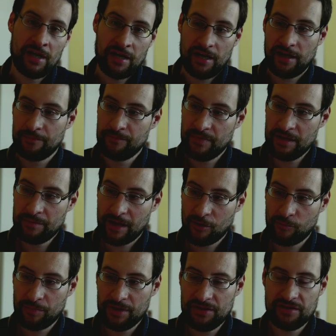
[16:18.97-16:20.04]
In my
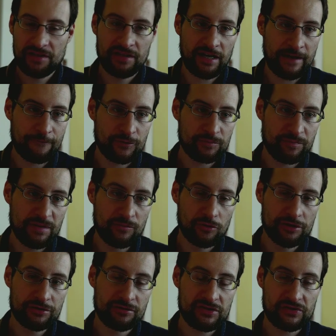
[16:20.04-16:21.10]
opinion, I would be more
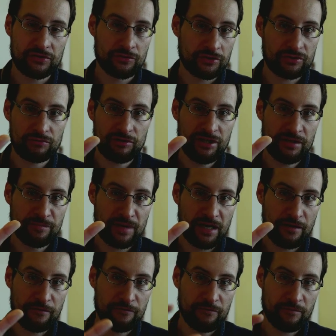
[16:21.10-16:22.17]
interested not only in
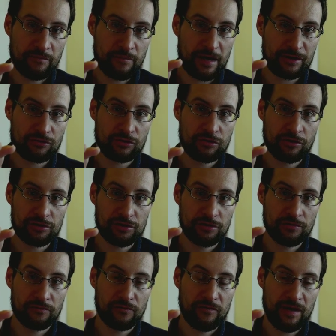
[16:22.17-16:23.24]
my
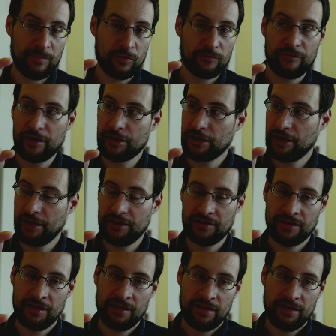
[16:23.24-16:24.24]
microkernel vaporware and